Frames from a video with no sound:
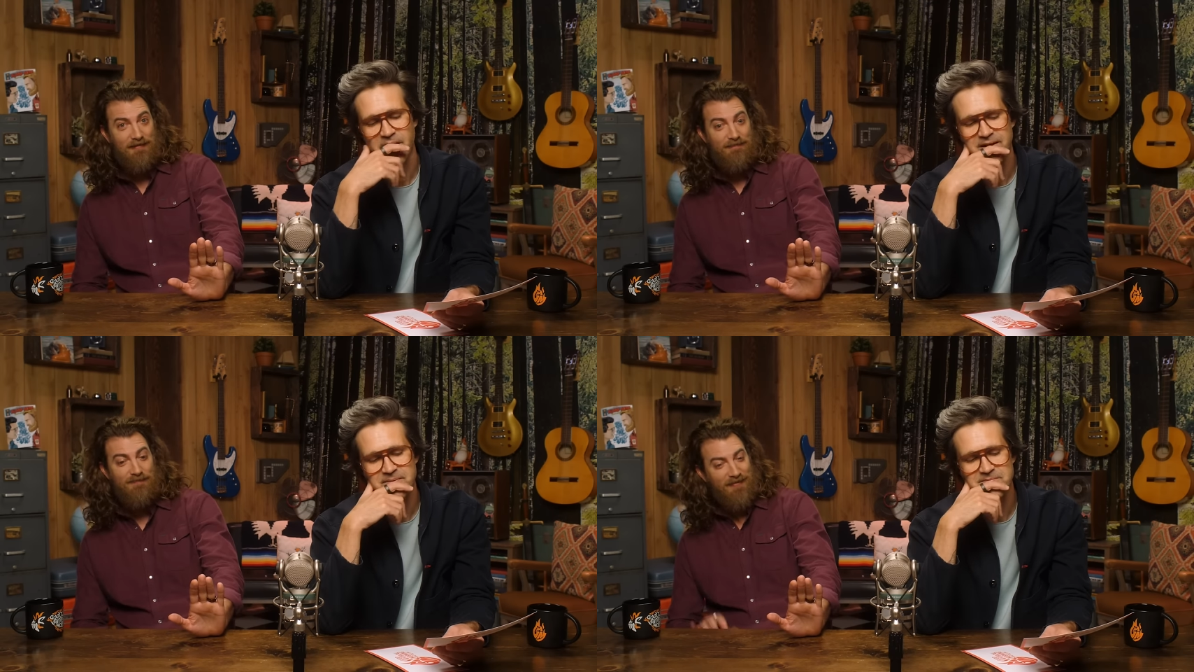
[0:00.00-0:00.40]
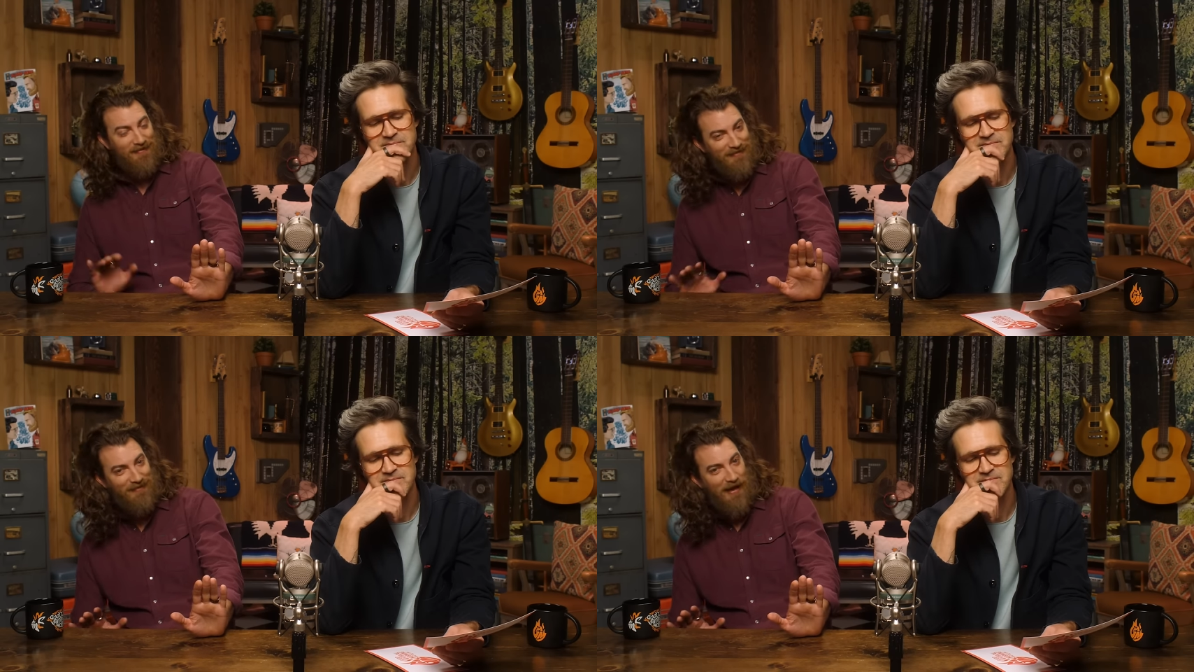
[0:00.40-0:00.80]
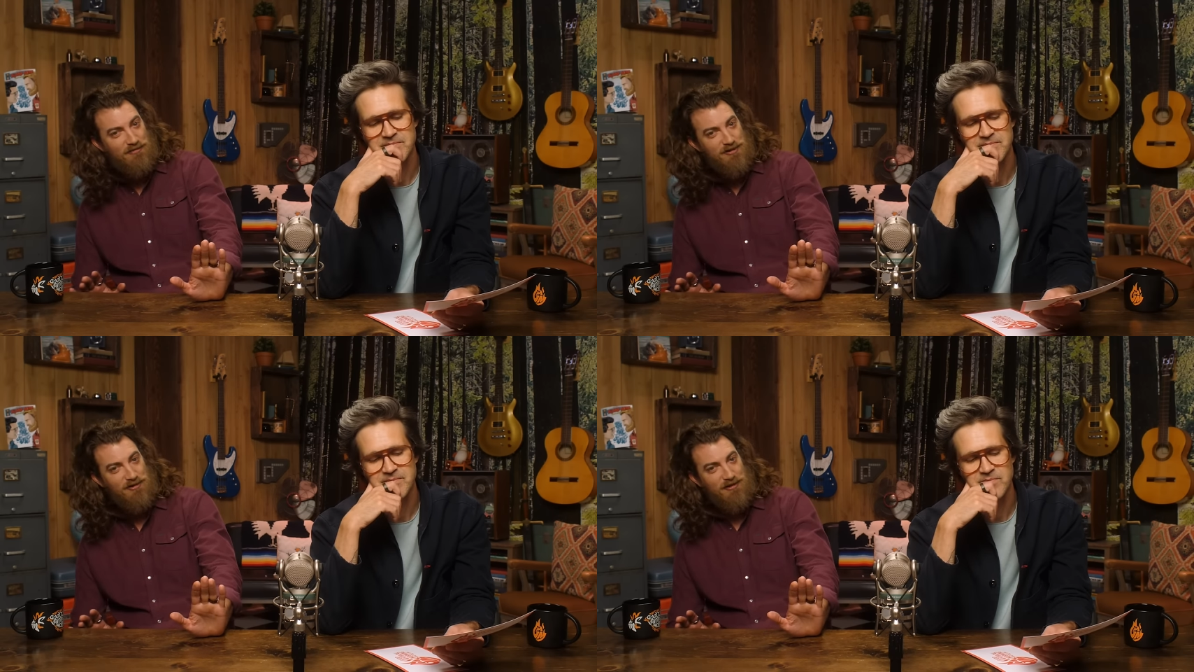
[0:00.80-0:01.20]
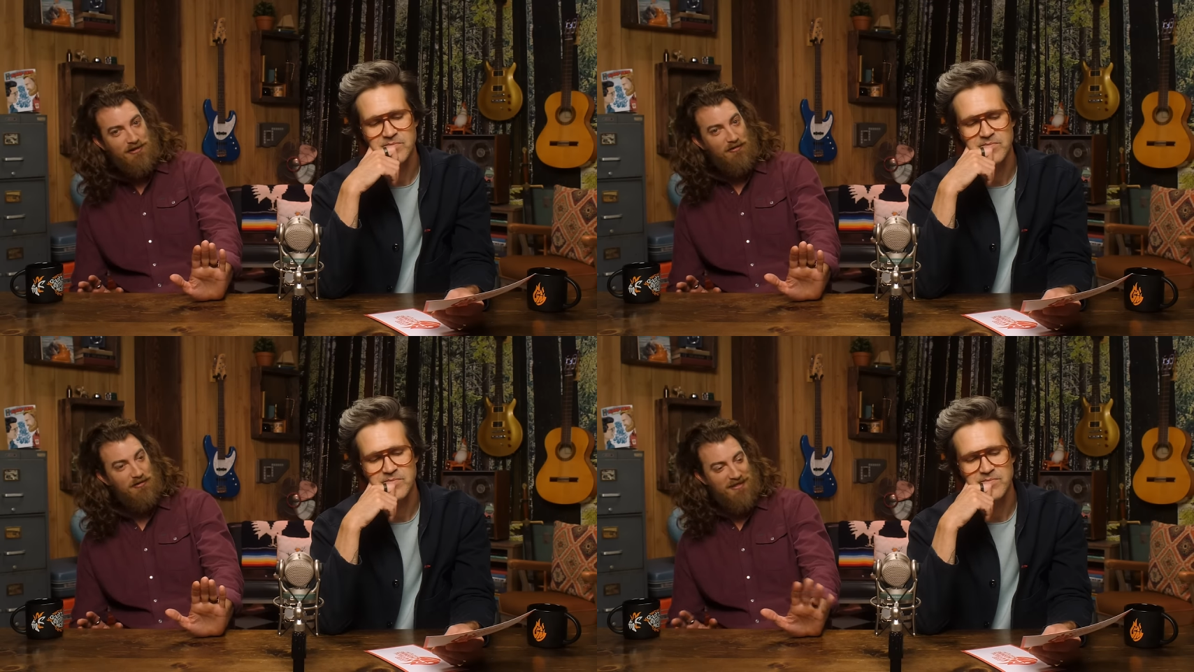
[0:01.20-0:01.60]
Speaker 1: Right. That was your
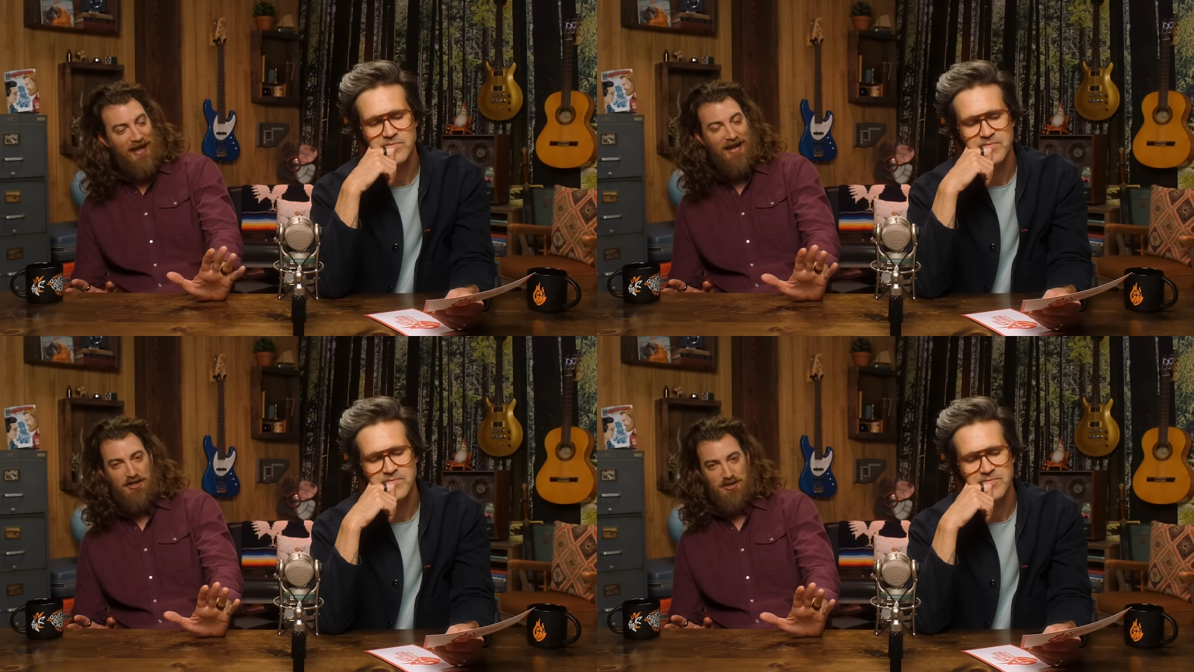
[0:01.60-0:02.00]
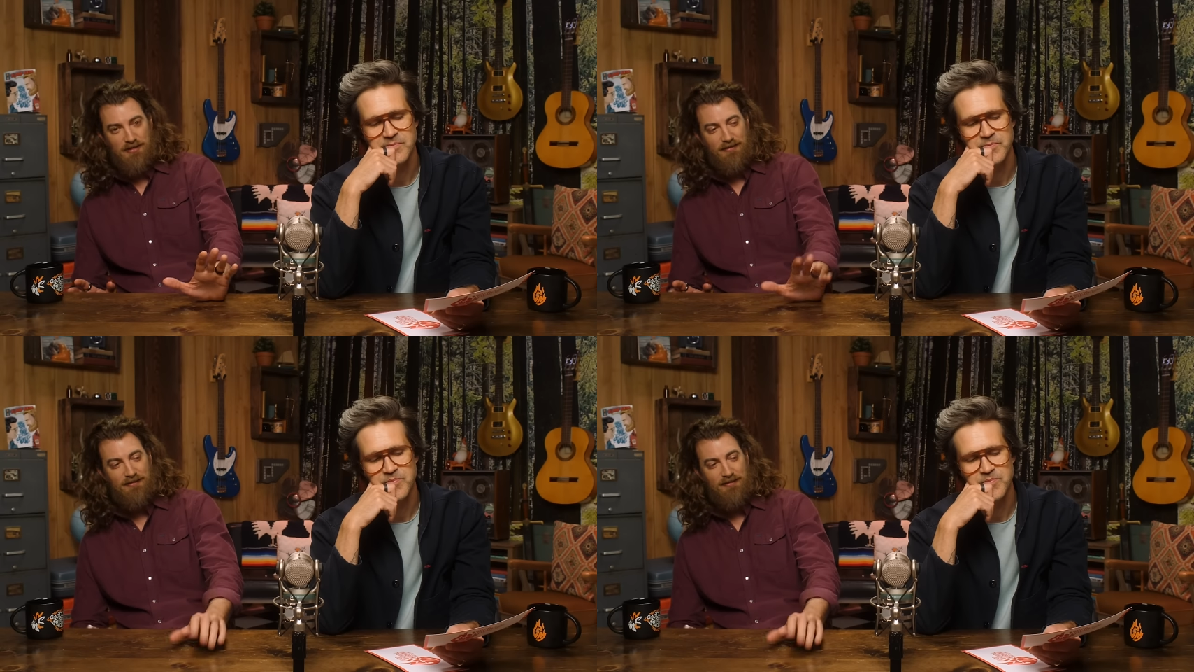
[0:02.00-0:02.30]
cue to change.